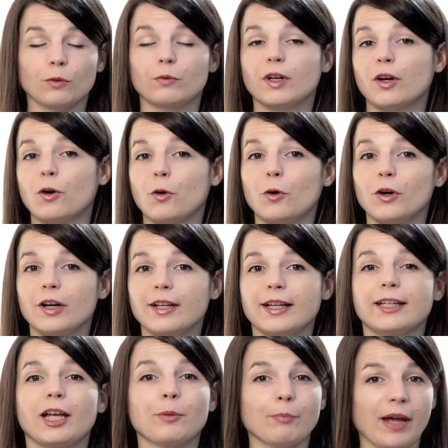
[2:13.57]
record
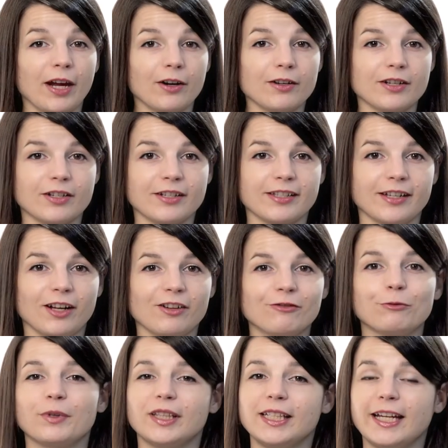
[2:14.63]
and compare yourself
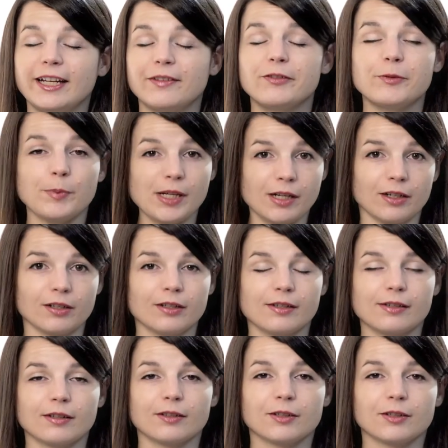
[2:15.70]
with native speakers.